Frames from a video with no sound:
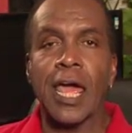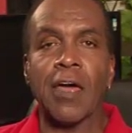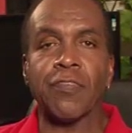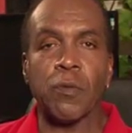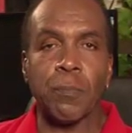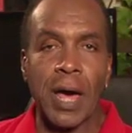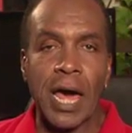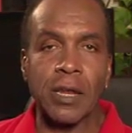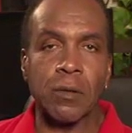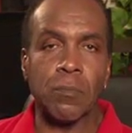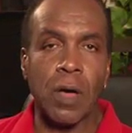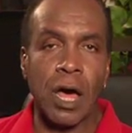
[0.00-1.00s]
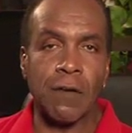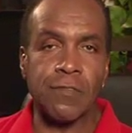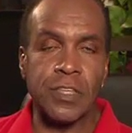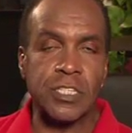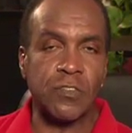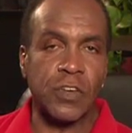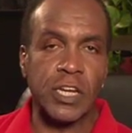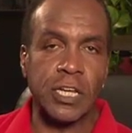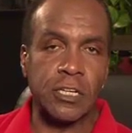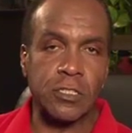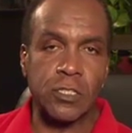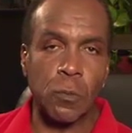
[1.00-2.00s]
at the bottom of this
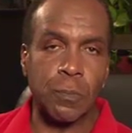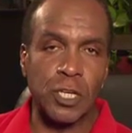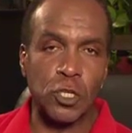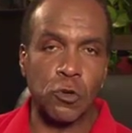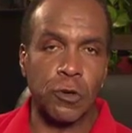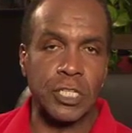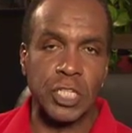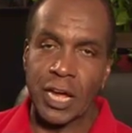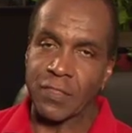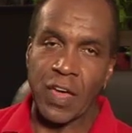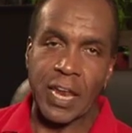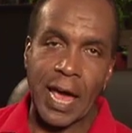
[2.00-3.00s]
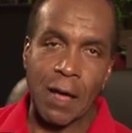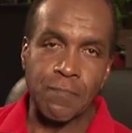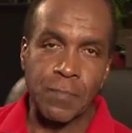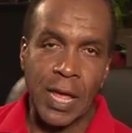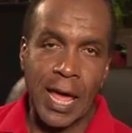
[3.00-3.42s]
video, so be sure and check that out.